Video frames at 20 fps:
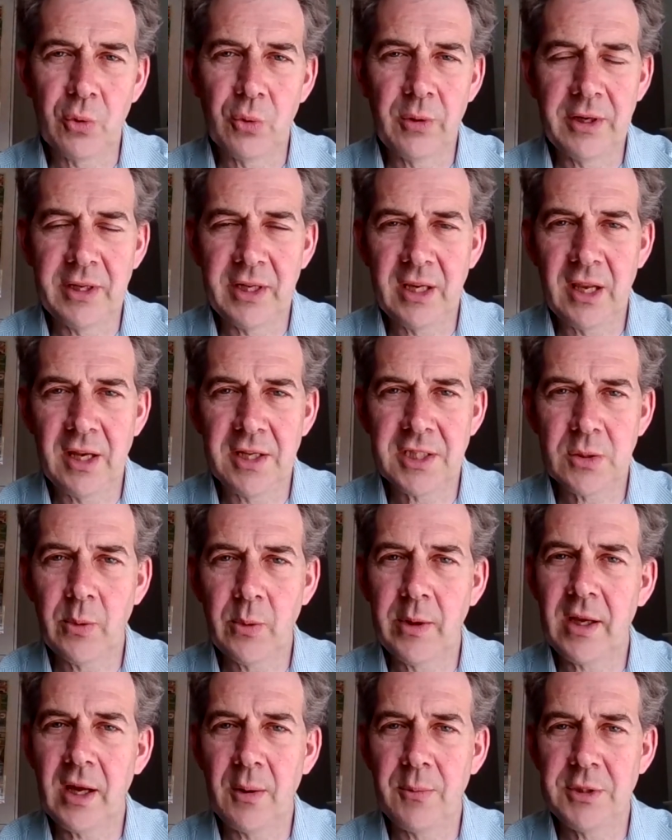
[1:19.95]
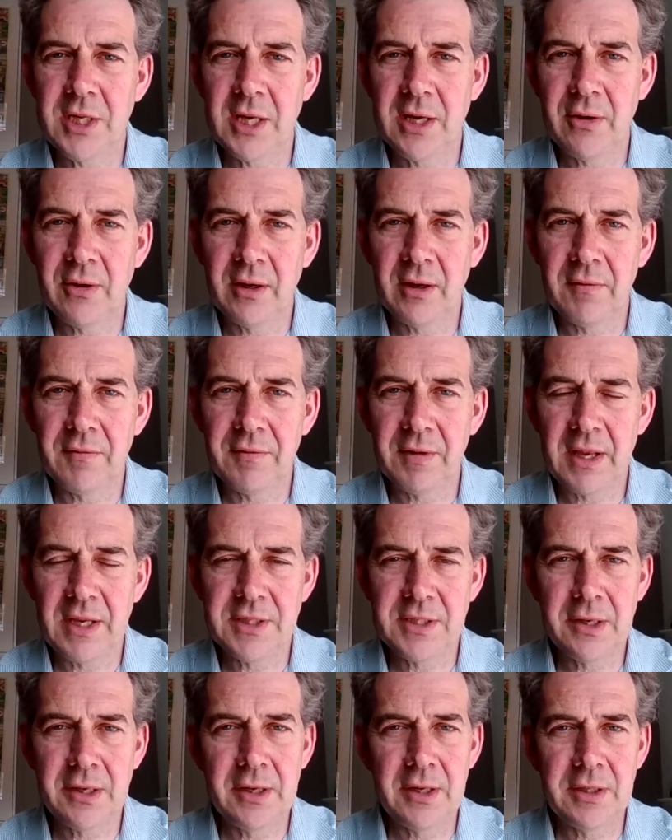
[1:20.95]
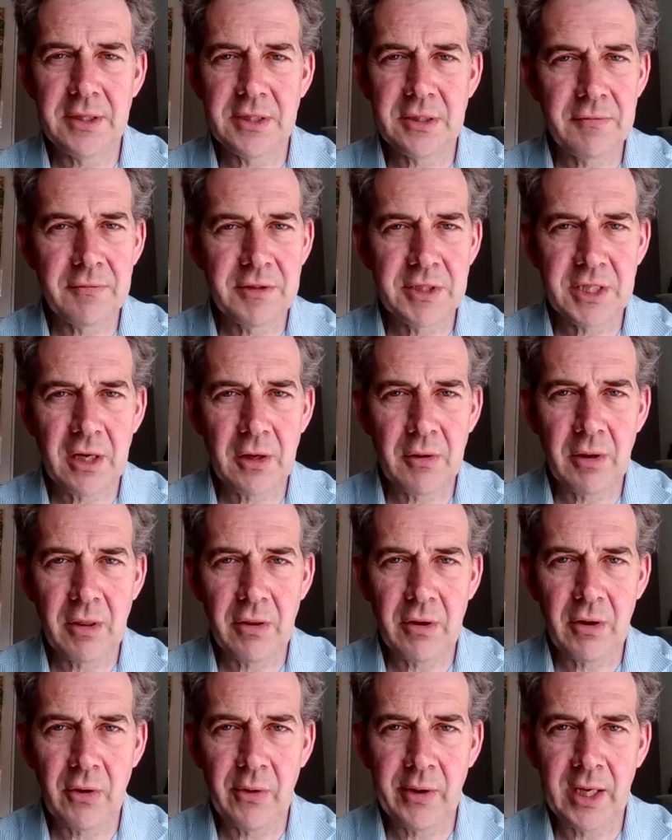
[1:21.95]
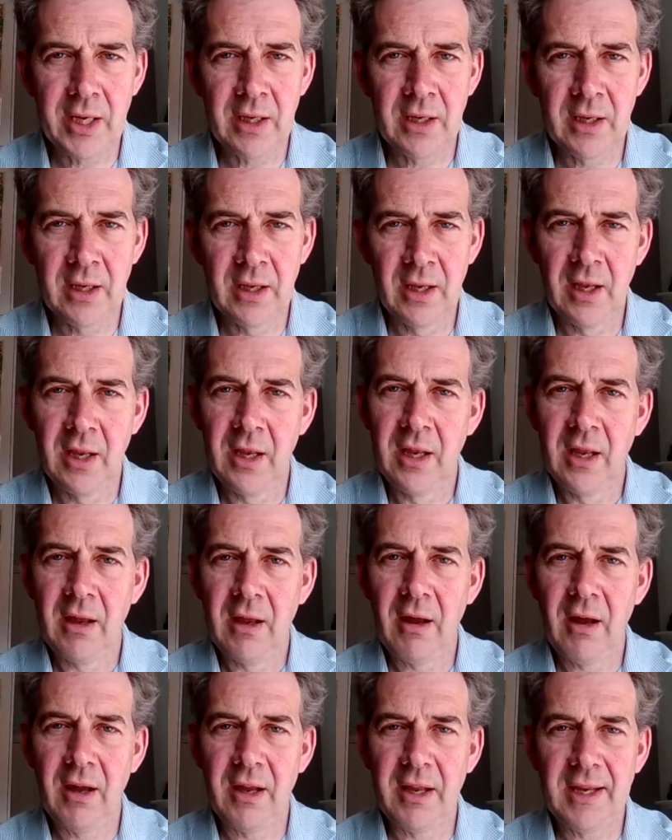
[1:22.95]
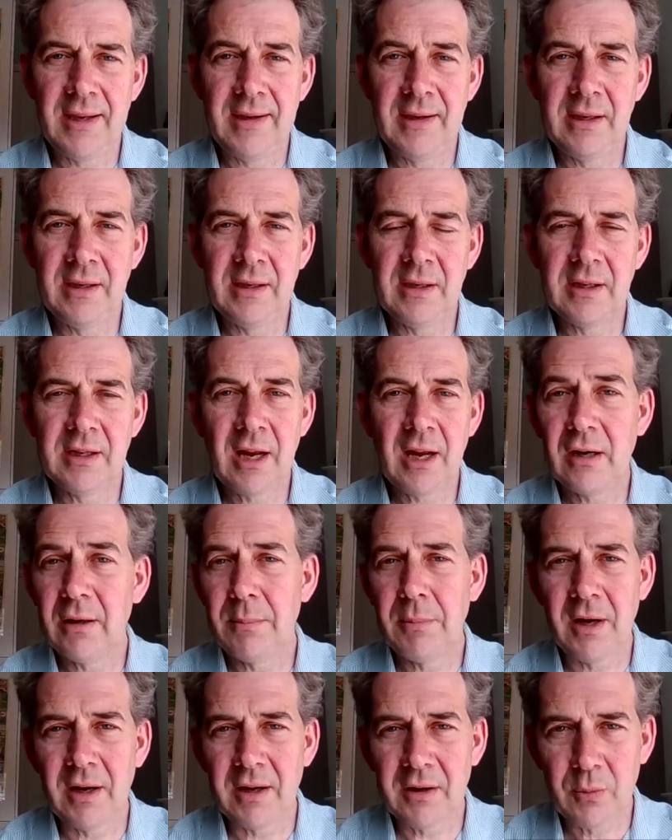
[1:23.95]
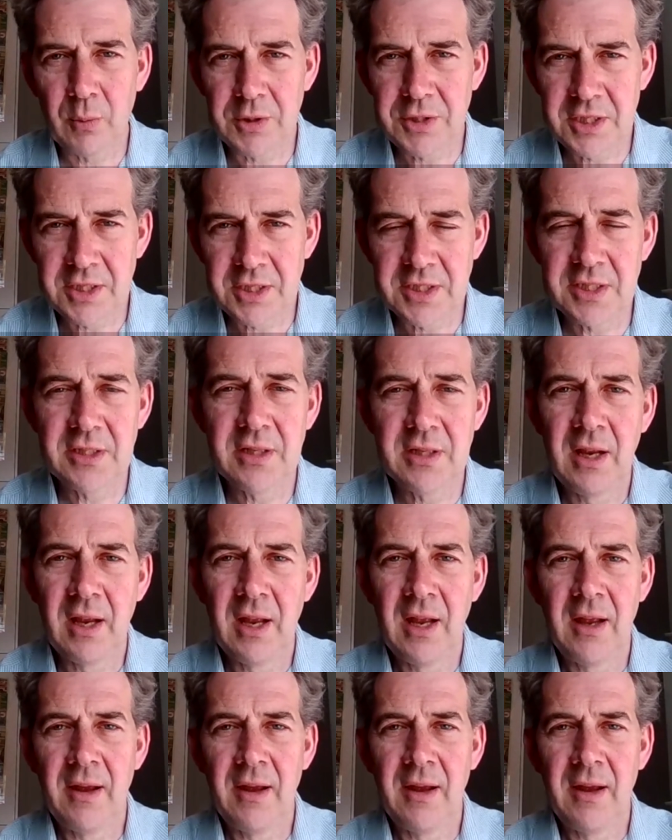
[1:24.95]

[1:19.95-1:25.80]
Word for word: Already last week, I was hearing of incidents of stone throwing uh, in Karabakh, which is